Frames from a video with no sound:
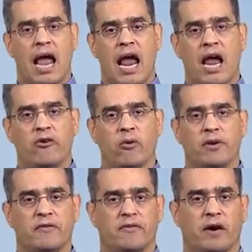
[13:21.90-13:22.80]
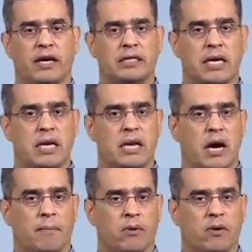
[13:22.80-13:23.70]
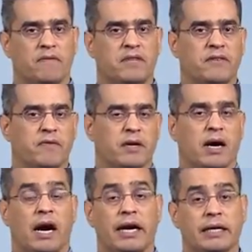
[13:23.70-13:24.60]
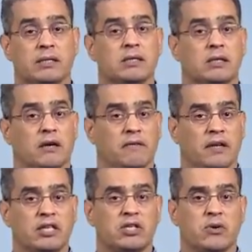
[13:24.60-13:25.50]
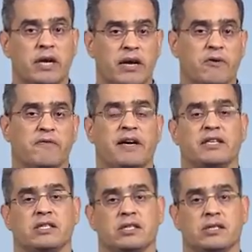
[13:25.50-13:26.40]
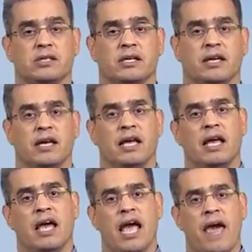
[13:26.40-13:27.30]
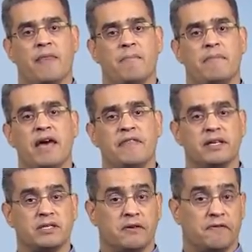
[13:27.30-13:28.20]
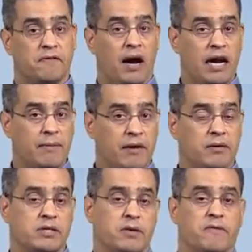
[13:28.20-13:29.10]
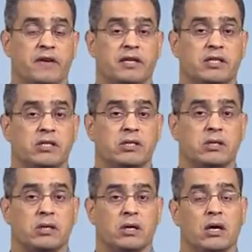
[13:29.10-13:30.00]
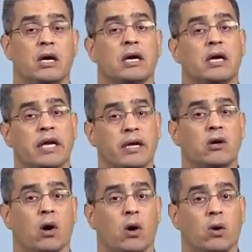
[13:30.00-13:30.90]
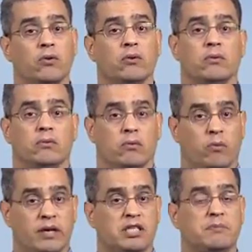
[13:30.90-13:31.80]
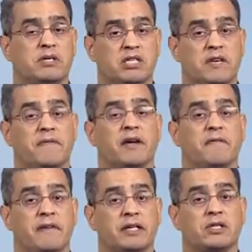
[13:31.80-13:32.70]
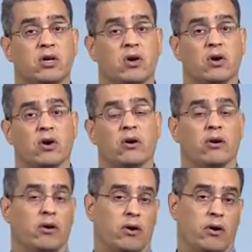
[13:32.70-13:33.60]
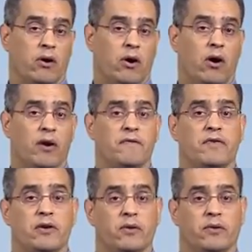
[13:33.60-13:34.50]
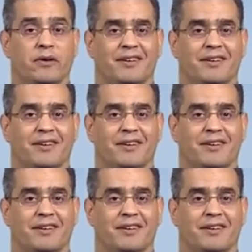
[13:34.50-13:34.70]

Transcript: Android defines a number of different kinds of listener interfaces, and the methods defined by those interfaces get called when specific events occur on a view.